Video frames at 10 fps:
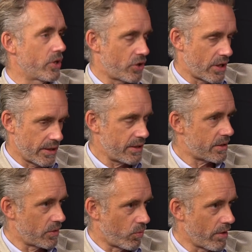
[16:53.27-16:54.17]
which at
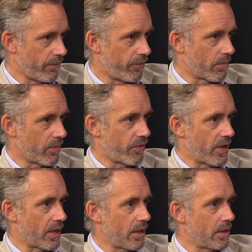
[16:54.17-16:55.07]
least is one form of
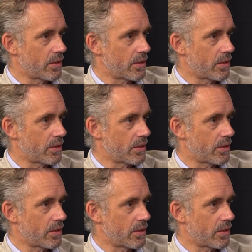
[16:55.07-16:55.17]
thinking,